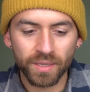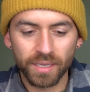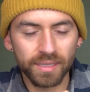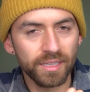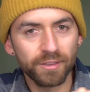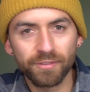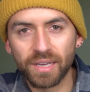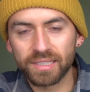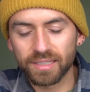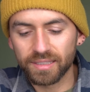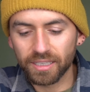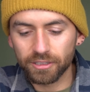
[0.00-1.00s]
and then the fact
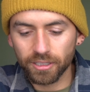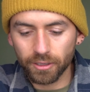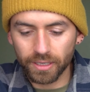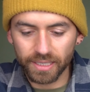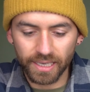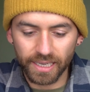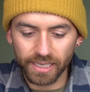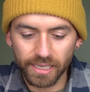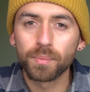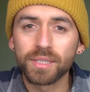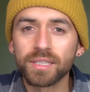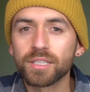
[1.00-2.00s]
that they glow at night.
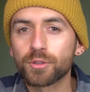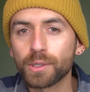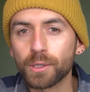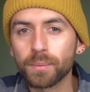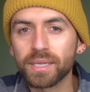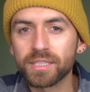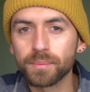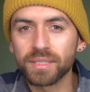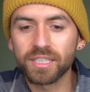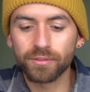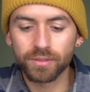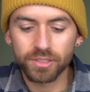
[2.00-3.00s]
But then the trigger makes a big
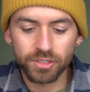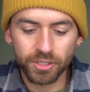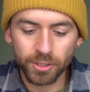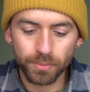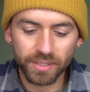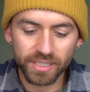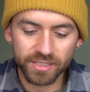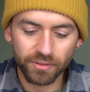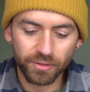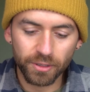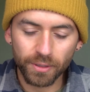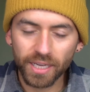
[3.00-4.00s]
difference too, because
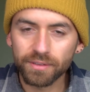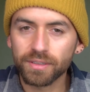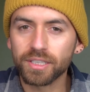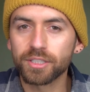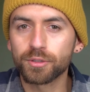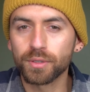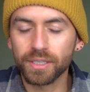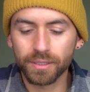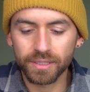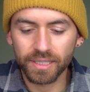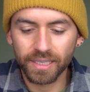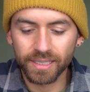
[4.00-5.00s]
if you don't have a good trigger
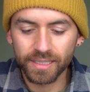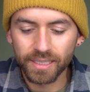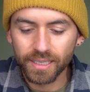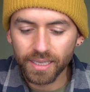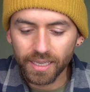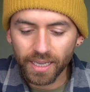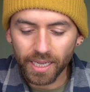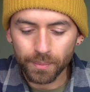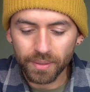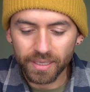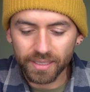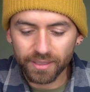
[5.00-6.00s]
in there, I
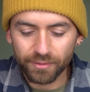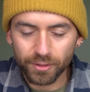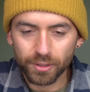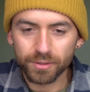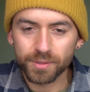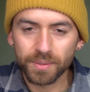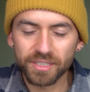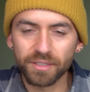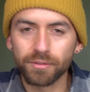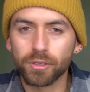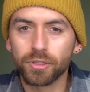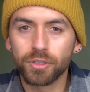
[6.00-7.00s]
mean, especially
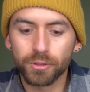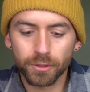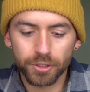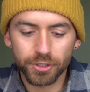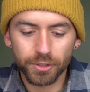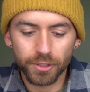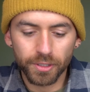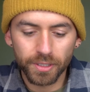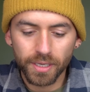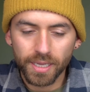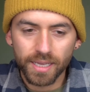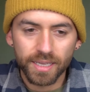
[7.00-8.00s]
if you're a newer
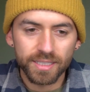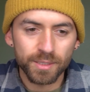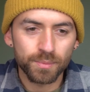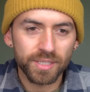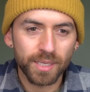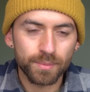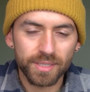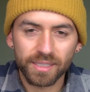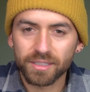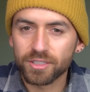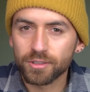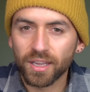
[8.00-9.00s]
shooter, sometimes like
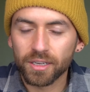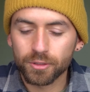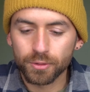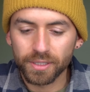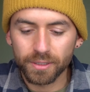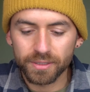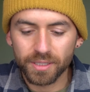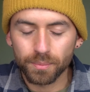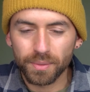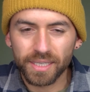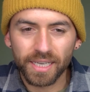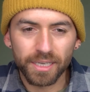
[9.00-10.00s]
the stock triggers can
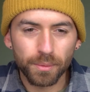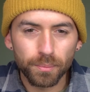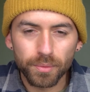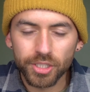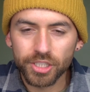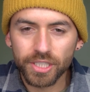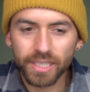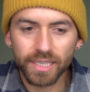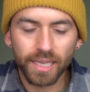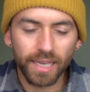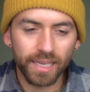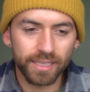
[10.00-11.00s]
be kind of
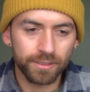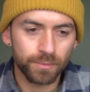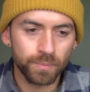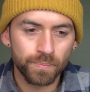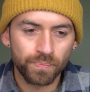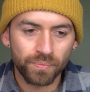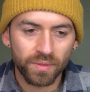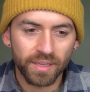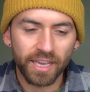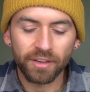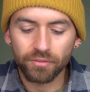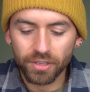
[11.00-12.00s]
mushy and
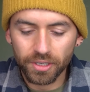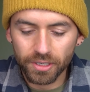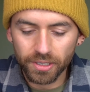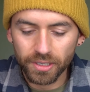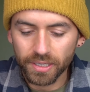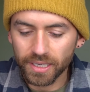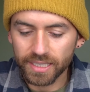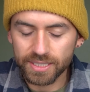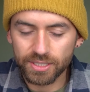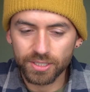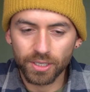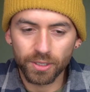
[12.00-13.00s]
heavier,
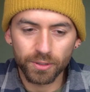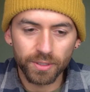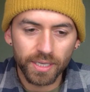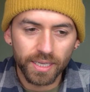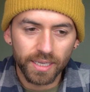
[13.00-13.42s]
and so